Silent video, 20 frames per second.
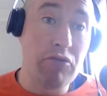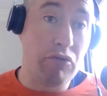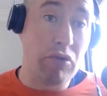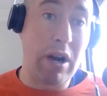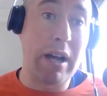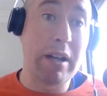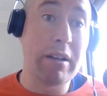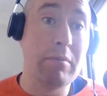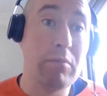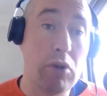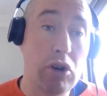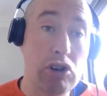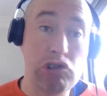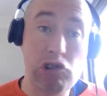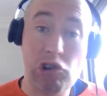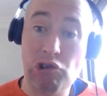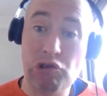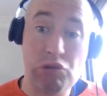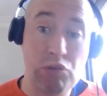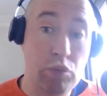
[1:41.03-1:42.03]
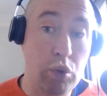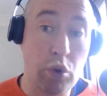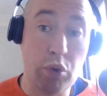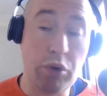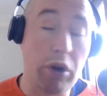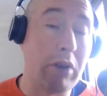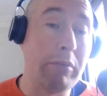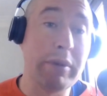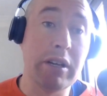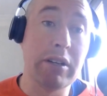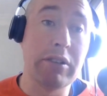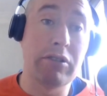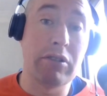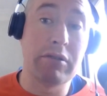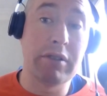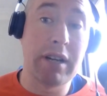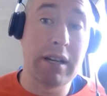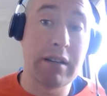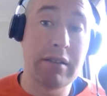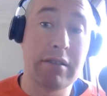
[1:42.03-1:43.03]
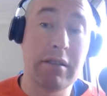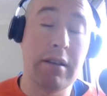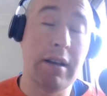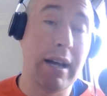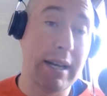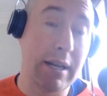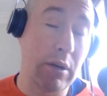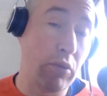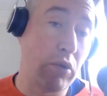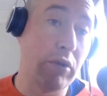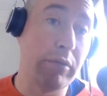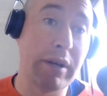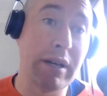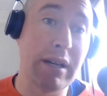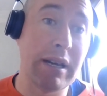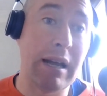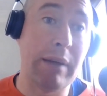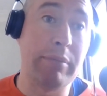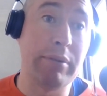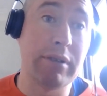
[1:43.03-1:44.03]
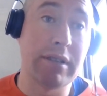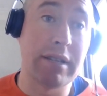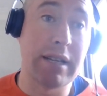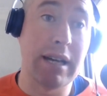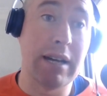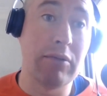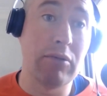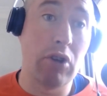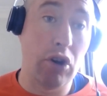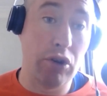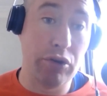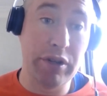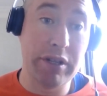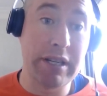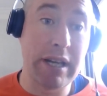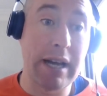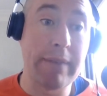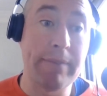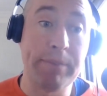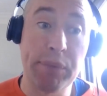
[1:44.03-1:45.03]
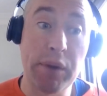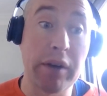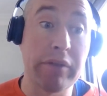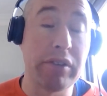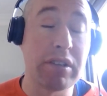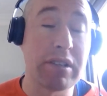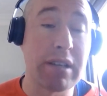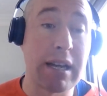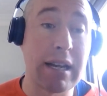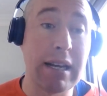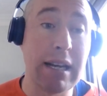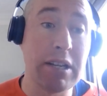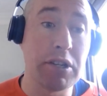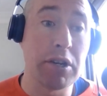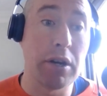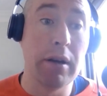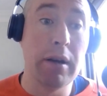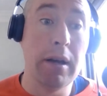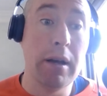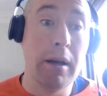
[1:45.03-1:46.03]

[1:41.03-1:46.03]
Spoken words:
Ryan Moore will not be at Doncaster, and he will be at Leopardstown on the day of the St. Leger.